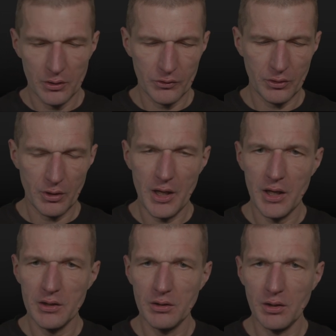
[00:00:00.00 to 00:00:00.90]
So,
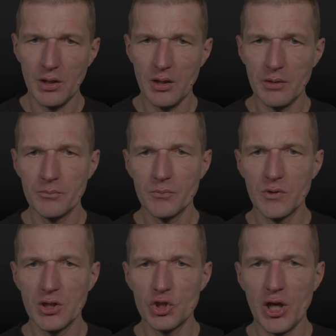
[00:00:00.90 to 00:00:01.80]
and
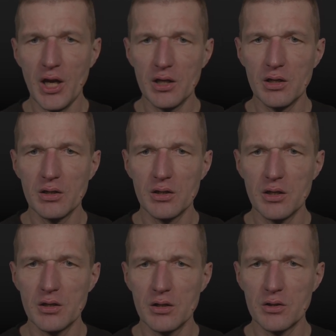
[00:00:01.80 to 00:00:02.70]
the check
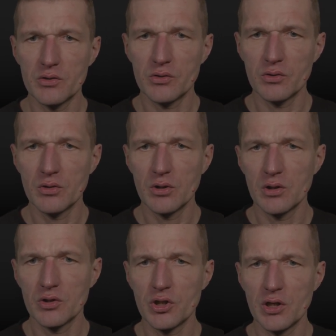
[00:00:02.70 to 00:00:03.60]
is
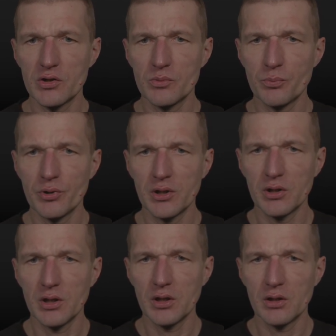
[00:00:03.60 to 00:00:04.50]
just
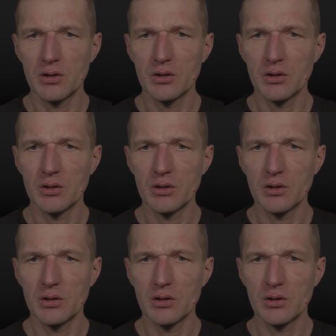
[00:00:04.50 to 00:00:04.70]
printing,